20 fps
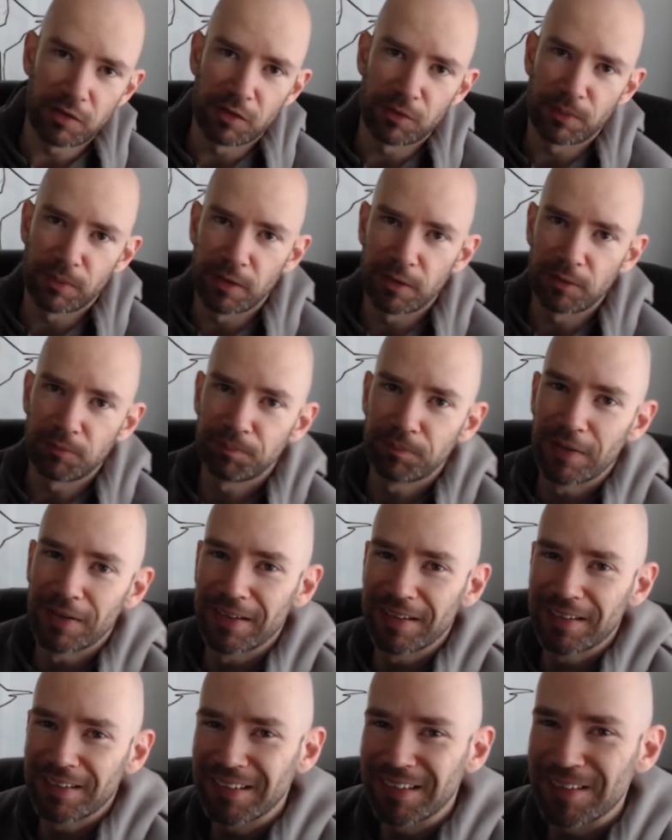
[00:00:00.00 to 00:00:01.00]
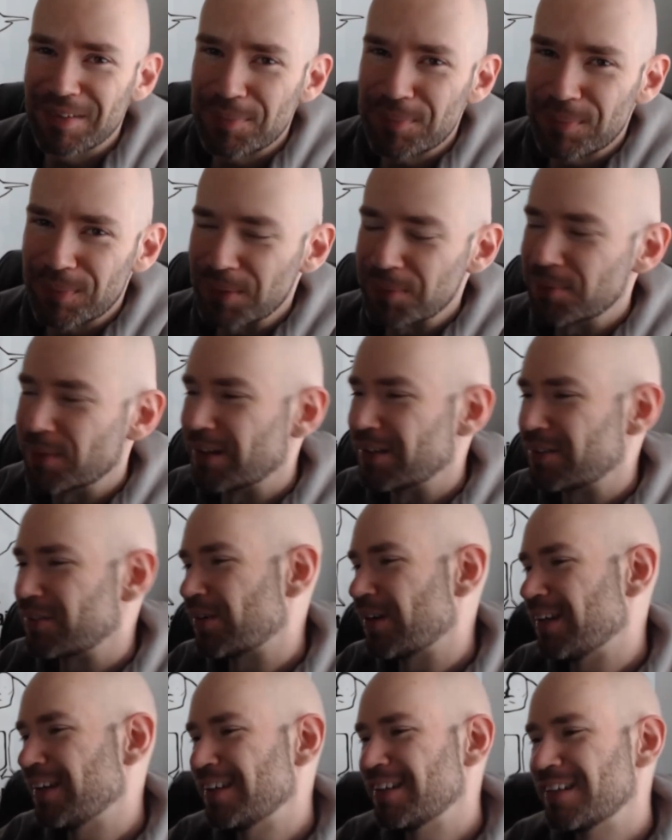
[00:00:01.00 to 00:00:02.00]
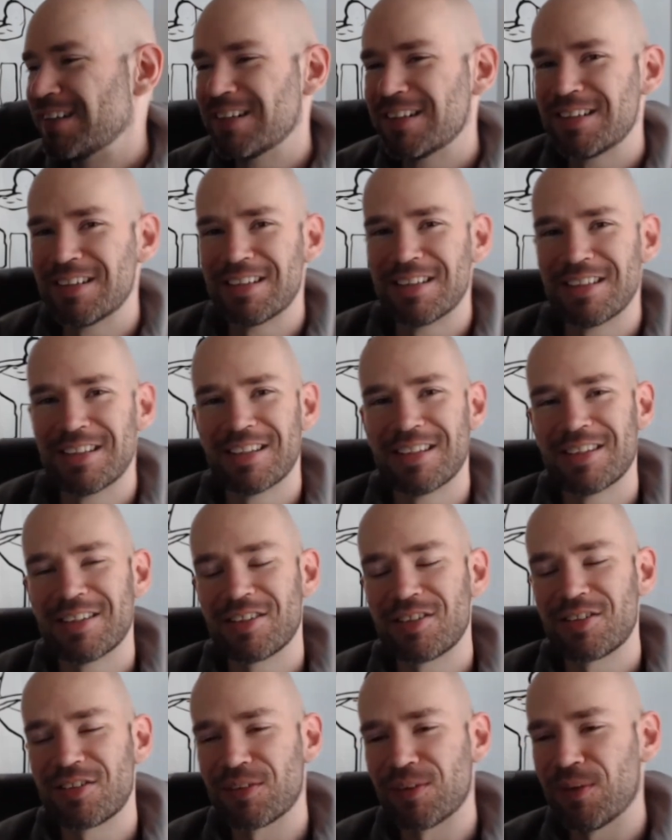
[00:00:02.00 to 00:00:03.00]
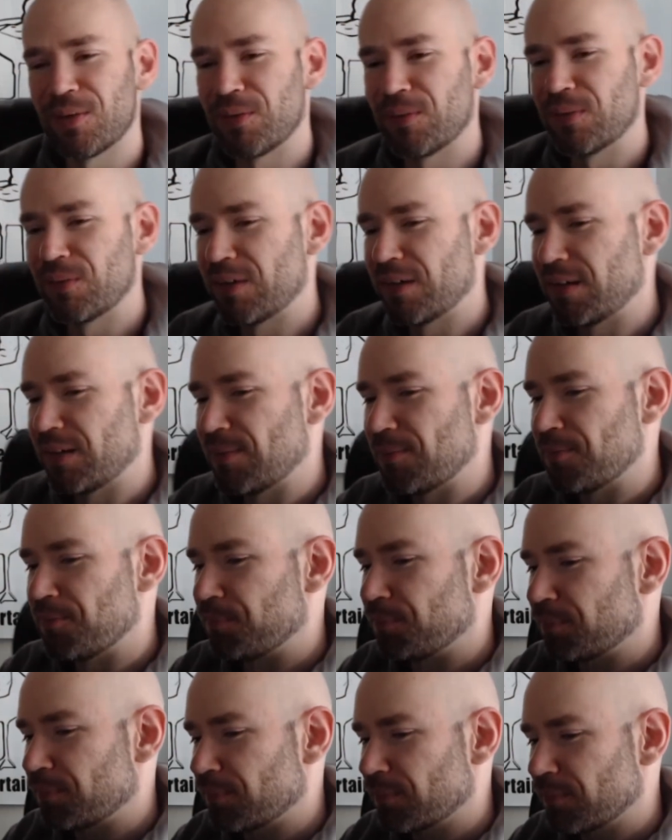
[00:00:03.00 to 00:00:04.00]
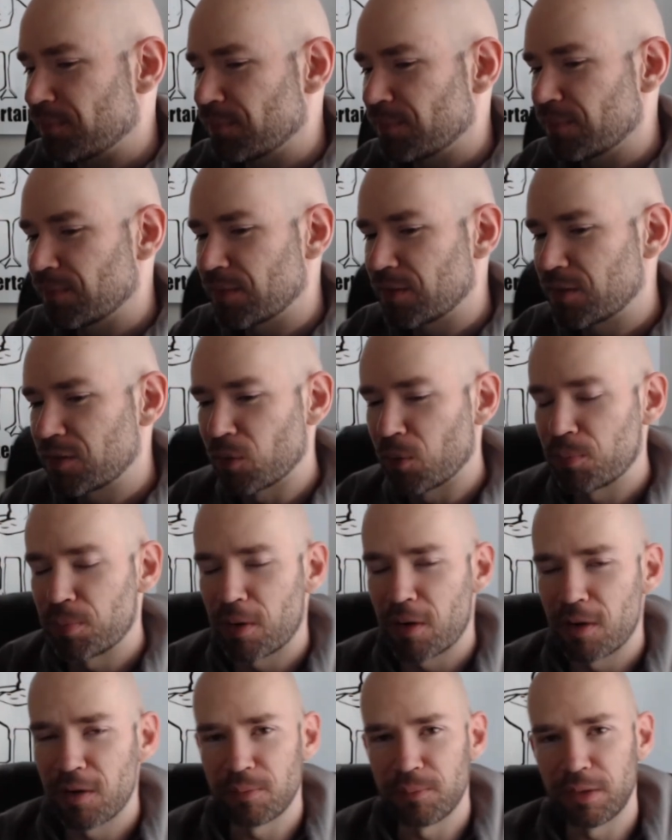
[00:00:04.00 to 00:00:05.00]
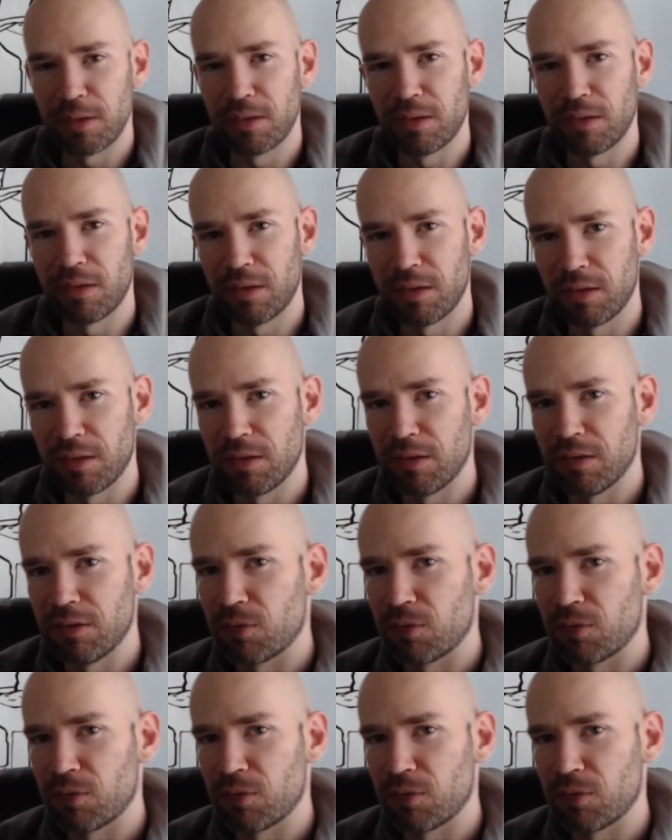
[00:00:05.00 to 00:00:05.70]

bud? Pretty much, right? So, so part of me is